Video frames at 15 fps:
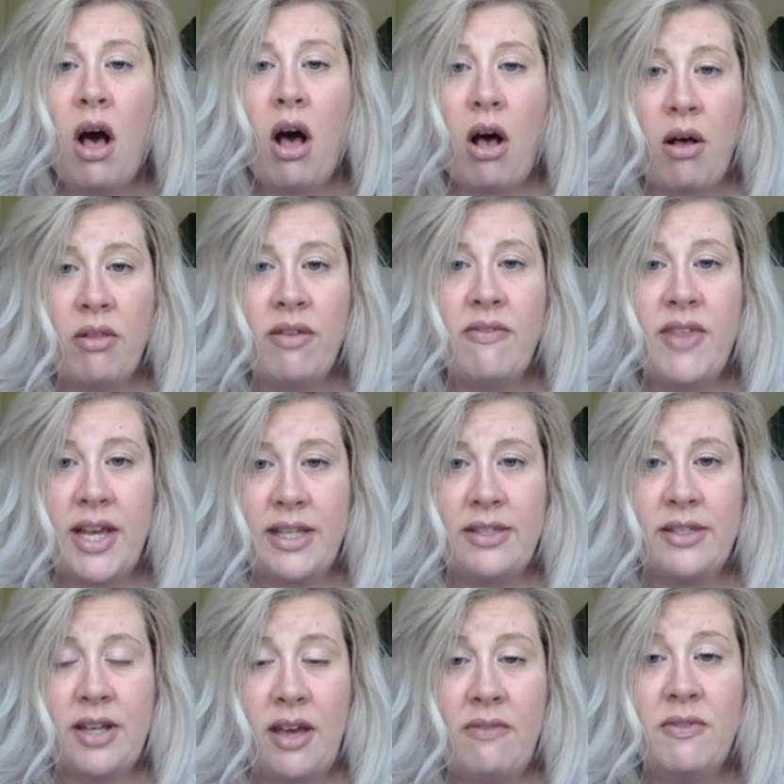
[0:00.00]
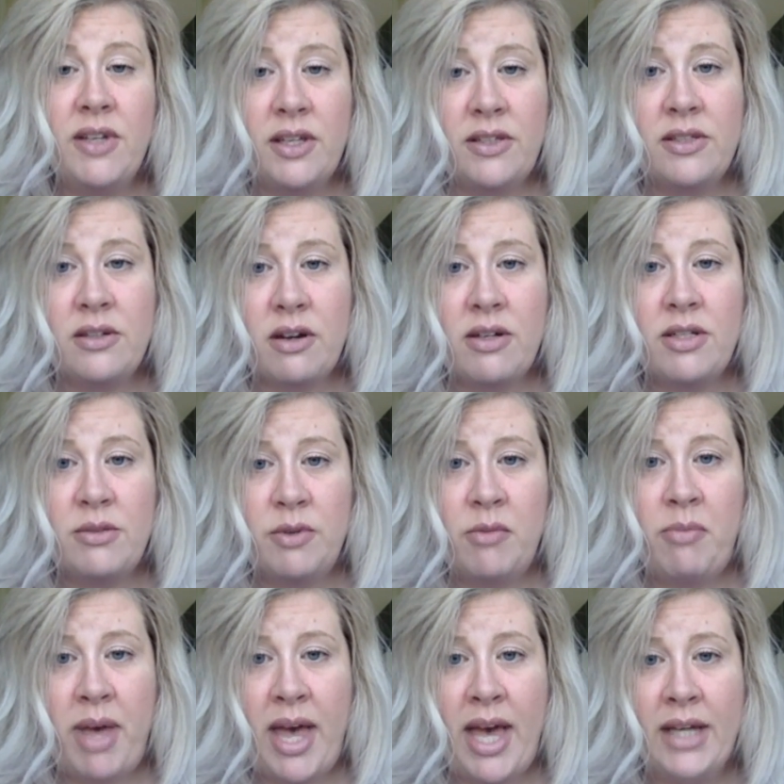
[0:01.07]
All of that stuff does start to
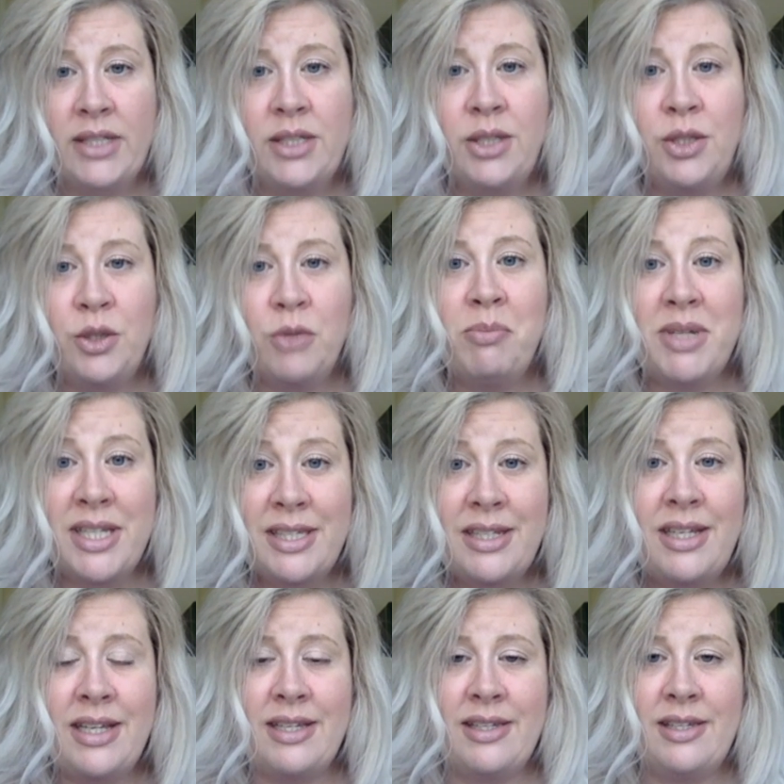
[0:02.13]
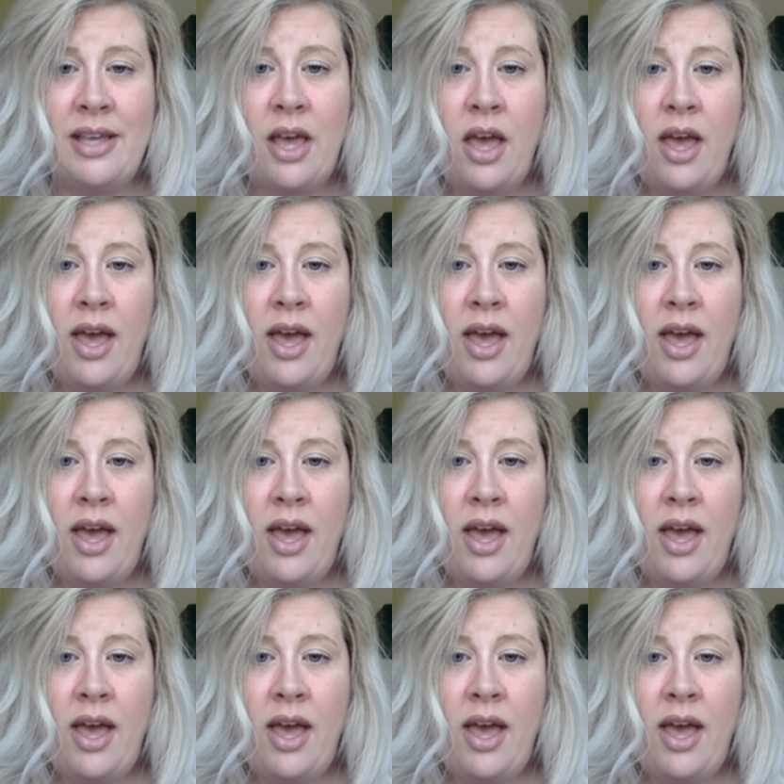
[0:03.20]
impact your business.